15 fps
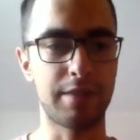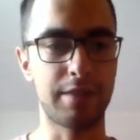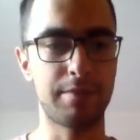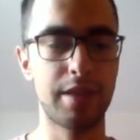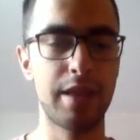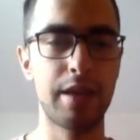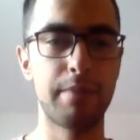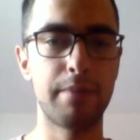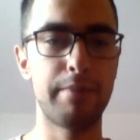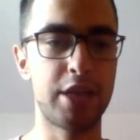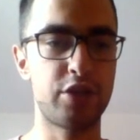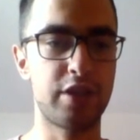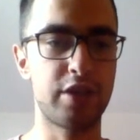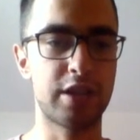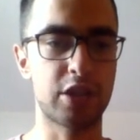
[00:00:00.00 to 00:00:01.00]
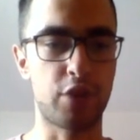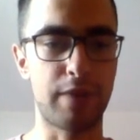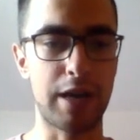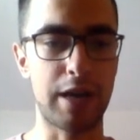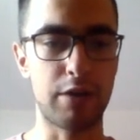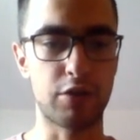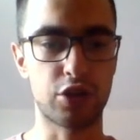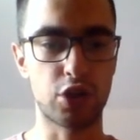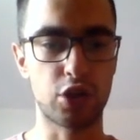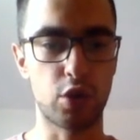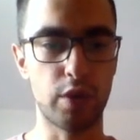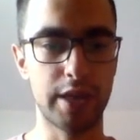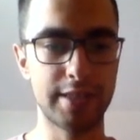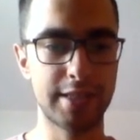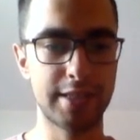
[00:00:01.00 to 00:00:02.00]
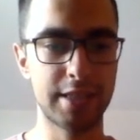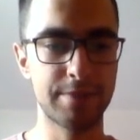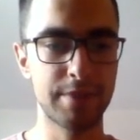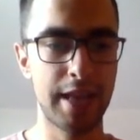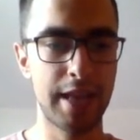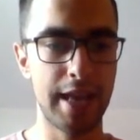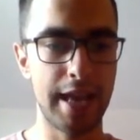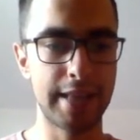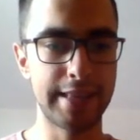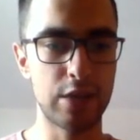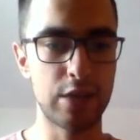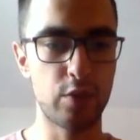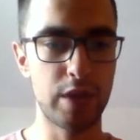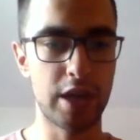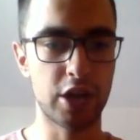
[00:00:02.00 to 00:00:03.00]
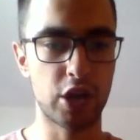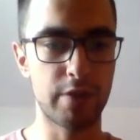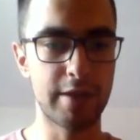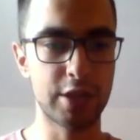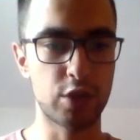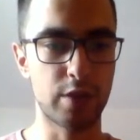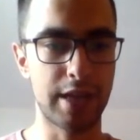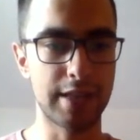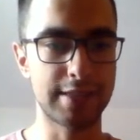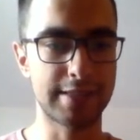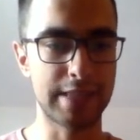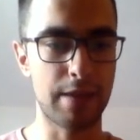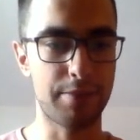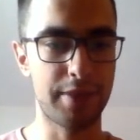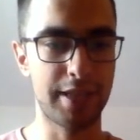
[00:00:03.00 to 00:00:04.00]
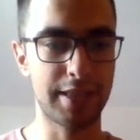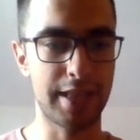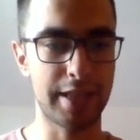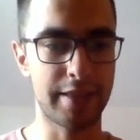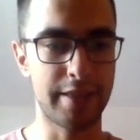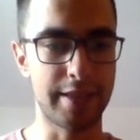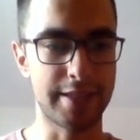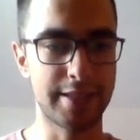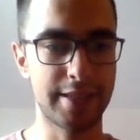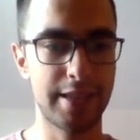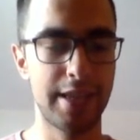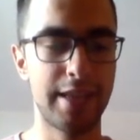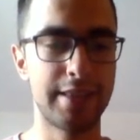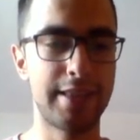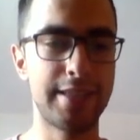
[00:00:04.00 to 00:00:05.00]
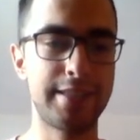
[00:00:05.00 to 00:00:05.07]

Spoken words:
matrix of our tokens. And then we are going to get something like this. These